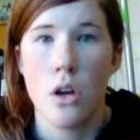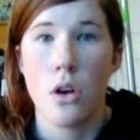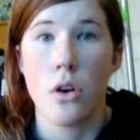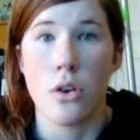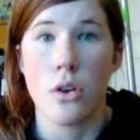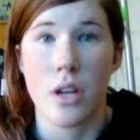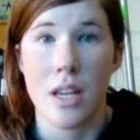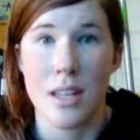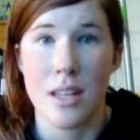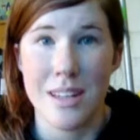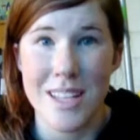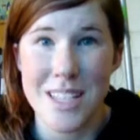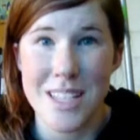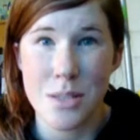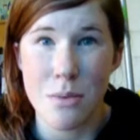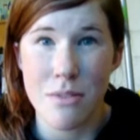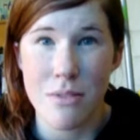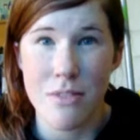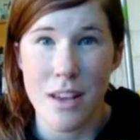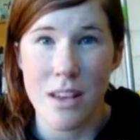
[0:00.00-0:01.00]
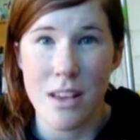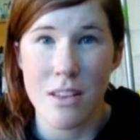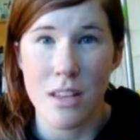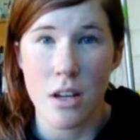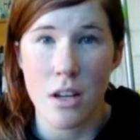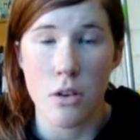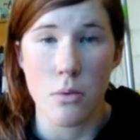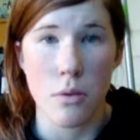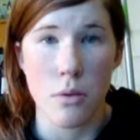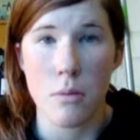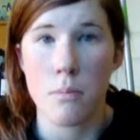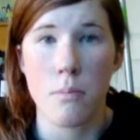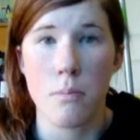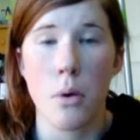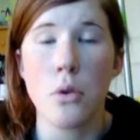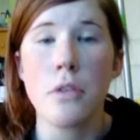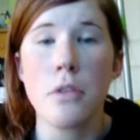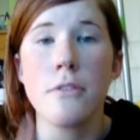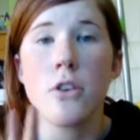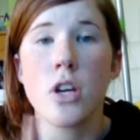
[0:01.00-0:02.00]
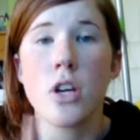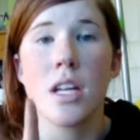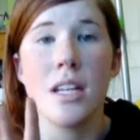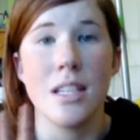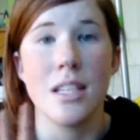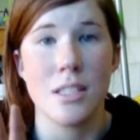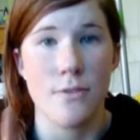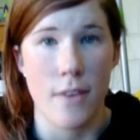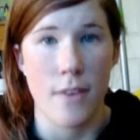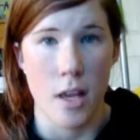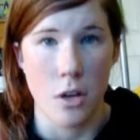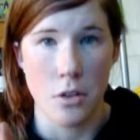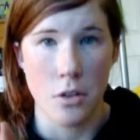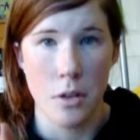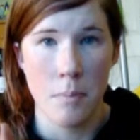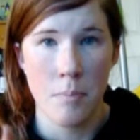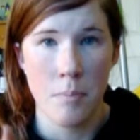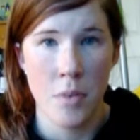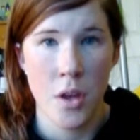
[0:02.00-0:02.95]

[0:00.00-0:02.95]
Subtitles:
Her kidneys were failing. Both of her kidneys failed.